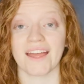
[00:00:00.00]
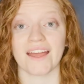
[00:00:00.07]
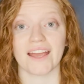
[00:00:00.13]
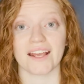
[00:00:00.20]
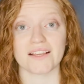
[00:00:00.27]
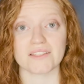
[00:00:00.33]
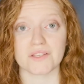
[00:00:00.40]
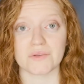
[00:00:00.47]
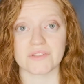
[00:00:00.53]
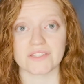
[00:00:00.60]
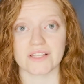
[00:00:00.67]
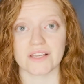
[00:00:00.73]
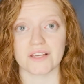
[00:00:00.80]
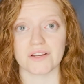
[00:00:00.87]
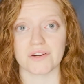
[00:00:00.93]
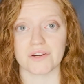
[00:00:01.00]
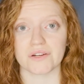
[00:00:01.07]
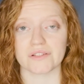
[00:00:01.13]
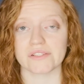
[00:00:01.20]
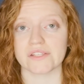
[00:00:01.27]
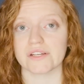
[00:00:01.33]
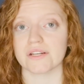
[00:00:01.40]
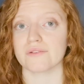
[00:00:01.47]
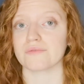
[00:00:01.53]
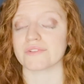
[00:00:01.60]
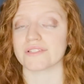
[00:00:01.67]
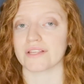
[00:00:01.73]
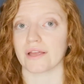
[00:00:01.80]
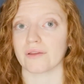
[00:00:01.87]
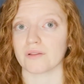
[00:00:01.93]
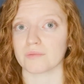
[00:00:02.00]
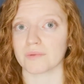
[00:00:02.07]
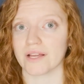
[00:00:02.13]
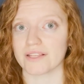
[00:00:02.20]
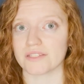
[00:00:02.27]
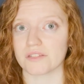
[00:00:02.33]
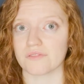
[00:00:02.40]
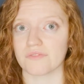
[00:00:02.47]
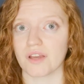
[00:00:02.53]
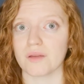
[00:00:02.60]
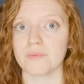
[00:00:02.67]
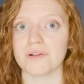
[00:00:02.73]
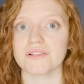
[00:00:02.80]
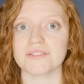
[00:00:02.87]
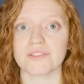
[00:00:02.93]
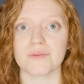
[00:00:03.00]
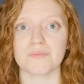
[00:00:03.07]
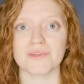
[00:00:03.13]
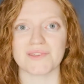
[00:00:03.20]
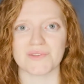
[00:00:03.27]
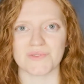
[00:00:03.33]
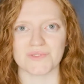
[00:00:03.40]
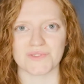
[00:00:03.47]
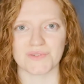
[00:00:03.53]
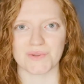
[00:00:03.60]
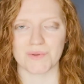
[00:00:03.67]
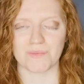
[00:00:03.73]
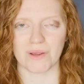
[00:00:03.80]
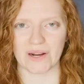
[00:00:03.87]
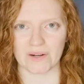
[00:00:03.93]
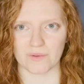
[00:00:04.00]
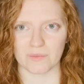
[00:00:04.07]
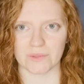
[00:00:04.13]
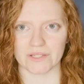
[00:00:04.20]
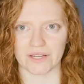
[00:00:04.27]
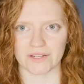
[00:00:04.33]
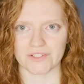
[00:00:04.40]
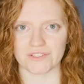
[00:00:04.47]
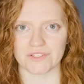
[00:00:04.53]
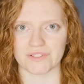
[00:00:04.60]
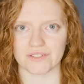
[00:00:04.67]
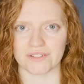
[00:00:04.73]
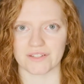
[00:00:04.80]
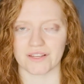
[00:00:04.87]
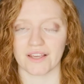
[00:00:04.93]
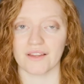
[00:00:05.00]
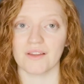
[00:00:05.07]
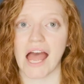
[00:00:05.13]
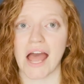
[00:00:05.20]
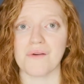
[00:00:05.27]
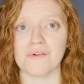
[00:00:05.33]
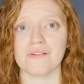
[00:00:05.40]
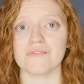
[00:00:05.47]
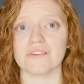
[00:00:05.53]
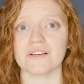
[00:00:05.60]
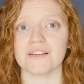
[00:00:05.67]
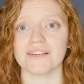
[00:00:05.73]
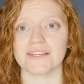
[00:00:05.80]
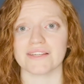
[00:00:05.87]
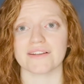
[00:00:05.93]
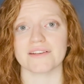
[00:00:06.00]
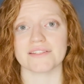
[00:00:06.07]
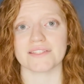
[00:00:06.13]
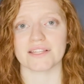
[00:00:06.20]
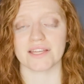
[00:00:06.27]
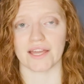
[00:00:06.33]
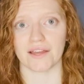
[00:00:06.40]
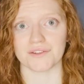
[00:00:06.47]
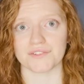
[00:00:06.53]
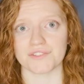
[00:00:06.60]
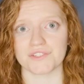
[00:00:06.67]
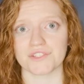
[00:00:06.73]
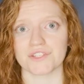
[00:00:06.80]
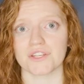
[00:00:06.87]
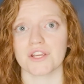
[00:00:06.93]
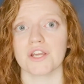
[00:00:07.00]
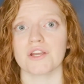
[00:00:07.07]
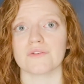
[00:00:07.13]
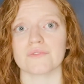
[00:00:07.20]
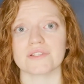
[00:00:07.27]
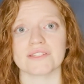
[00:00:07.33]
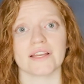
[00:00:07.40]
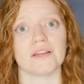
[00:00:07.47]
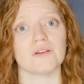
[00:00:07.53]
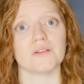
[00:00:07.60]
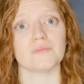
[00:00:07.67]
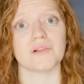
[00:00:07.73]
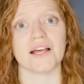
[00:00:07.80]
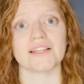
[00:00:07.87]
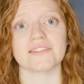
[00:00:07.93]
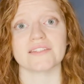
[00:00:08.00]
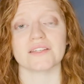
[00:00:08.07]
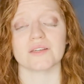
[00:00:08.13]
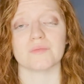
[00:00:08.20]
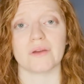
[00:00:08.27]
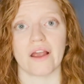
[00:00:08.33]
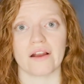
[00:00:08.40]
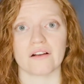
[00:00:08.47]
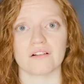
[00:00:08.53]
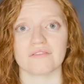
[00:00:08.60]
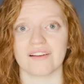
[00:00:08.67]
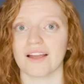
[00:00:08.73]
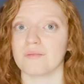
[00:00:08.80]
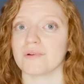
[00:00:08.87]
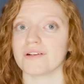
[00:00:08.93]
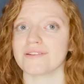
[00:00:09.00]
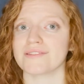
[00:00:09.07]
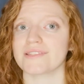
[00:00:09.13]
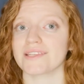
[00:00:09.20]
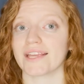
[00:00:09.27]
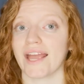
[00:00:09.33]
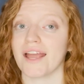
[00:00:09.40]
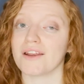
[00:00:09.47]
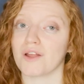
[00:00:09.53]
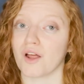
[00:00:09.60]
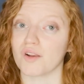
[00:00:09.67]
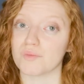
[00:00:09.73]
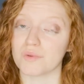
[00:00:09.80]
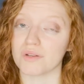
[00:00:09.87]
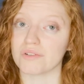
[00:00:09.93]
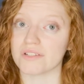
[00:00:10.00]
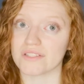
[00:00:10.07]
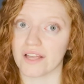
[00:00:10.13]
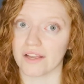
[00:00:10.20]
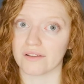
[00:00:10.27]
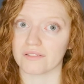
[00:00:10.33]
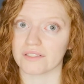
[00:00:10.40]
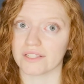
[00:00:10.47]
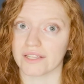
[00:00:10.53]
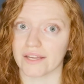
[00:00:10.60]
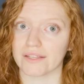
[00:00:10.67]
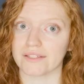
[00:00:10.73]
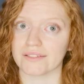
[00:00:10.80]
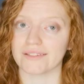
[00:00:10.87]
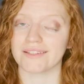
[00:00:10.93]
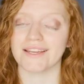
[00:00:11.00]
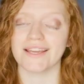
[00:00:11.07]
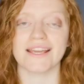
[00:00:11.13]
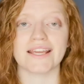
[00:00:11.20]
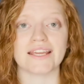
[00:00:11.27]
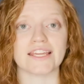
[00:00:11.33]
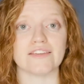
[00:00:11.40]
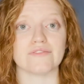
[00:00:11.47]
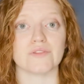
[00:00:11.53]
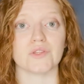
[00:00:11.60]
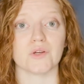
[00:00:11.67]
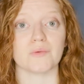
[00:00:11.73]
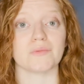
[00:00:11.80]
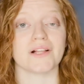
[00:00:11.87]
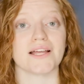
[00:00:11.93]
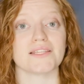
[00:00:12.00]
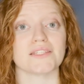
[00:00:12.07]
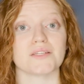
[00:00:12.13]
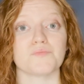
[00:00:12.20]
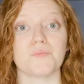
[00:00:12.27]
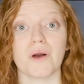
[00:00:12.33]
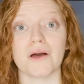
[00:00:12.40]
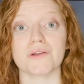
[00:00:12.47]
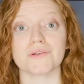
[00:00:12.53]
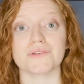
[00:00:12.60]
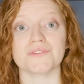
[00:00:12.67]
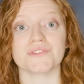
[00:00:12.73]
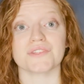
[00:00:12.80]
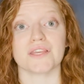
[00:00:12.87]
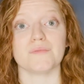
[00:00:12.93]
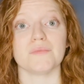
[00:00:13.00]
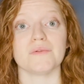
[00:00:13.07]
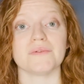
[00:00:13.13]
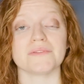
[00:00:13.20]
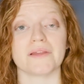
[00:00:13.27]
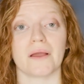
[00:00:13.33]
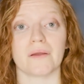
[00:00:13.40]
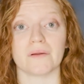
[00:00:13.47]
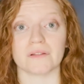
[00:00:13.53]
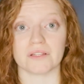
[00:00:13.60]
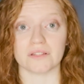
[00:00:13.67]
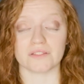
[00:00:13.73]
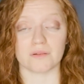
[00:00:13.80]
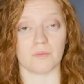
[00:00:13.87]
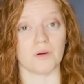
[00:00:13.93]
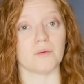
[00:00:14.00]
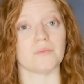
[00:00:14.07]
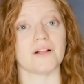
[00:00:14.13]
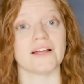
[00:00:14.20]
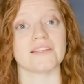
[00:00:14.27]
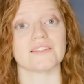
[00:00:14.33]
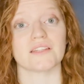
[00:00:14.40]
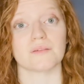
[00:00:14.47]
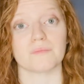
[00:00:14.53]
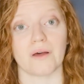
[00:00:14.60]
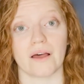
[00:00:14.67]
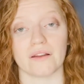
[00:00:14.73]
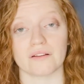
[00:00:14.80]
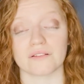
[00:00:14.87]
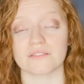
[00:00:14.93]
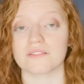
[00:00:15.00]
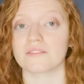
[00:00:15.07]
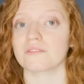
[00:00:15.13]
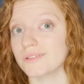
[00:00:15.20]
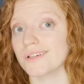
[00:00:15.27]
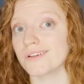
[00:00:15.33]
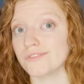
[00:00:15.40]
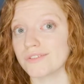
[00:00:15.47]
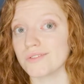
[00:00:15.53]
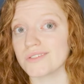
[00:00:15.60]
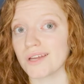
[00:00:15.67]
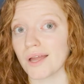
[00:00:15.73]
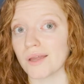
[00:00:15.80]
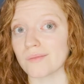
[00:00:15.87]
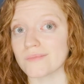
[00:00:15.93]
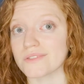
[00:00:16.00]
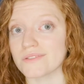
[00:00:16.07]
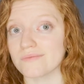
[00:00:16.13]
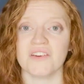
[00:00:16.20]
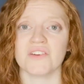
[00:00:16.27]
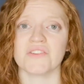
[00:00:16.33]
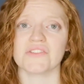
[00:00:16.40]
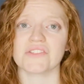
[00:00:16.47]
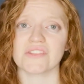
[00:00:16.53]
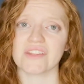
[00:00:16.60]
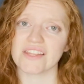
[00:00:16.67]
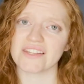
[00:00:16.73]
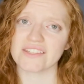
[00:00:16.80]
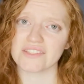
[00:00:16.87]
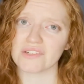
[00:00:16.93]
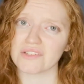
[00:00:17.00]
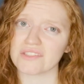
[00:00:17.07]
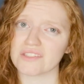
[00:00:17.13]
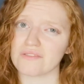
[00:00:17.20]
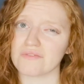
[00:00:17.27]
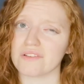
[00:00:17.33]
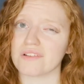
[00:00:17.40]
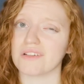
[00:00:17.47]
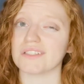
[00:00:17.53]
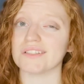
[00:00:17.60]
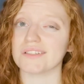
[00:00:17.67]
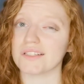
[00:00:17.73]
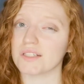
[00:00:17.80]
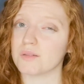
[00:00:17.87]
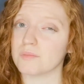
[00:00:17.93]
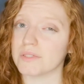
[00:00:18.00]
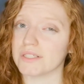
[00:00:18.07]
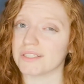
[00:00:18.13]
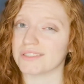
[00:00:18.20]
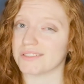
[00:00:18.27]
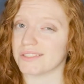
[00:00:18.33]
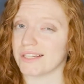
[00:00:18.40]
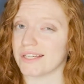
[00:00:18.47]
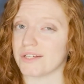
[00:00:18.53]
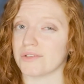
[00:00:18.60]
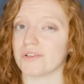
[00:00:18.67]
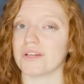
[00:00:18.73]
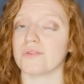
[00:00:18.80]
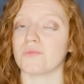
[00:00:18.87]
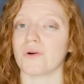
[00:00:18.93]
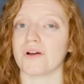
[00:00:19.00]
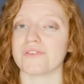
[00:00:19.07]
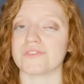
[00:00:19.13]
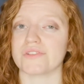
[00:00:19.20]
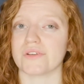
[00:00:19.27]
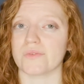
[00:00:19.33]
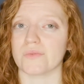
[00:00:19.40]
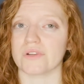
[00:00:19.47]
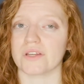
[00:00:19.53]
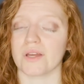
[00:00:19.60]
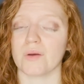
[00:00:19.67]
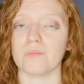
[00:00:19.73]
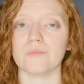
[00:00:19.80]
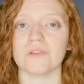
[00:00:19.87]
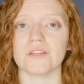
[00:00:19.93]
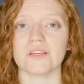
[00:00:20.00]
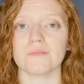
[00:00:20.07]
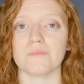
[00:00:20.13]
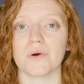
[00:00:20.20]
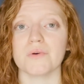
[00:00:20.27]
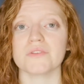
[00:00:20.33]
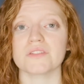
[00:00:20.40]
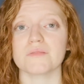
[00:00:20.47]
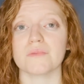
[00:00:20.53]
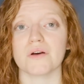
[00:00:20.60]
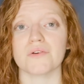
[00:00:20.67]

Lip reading: As I was saying earlier, recycled plastic fibers can be used in apparel production. However, here's the catch. Recycled plastic apparel fibers cannot be recycled again, even though plastic bottles can be recycled into more plastic bottles a few times. So then it starts to feel a little bit like greenwashing when a company boasts about